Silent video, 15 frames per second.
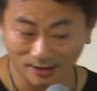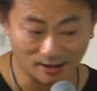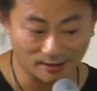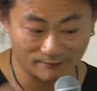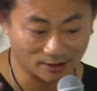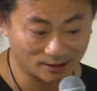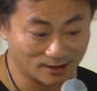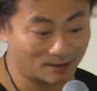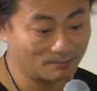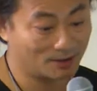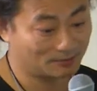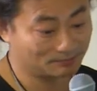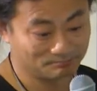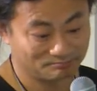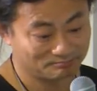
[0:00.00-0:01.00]
They have the
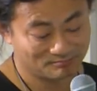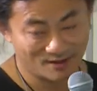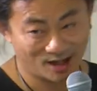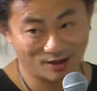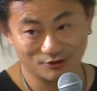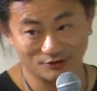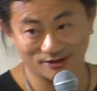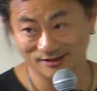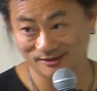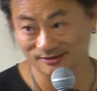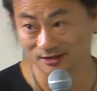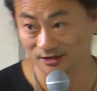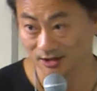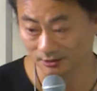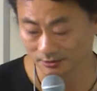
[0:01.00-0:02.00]
common 100
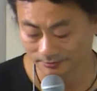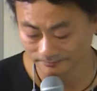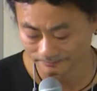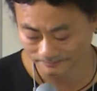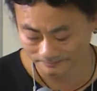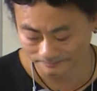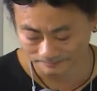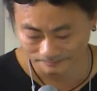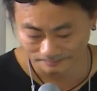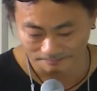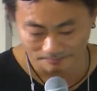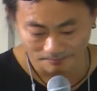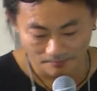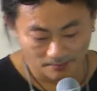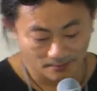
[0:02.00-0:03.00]
years ago.
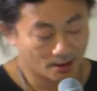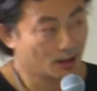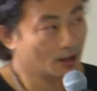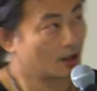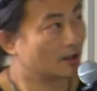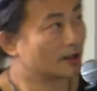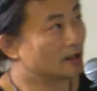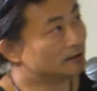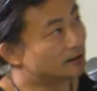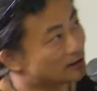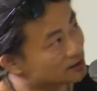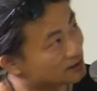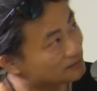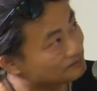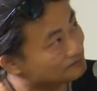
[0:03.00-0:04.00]
Okay,
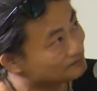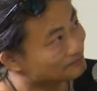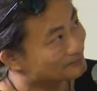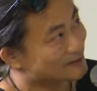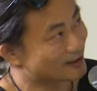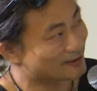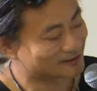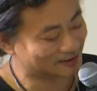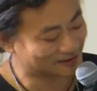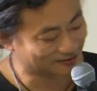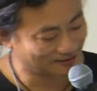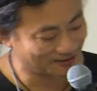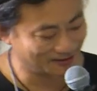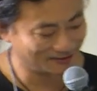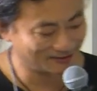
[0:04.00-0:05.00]
another case
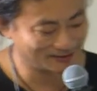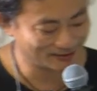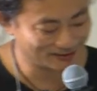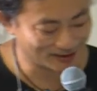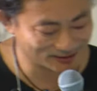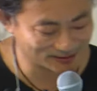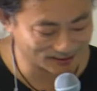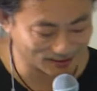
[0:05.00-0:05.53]
is that's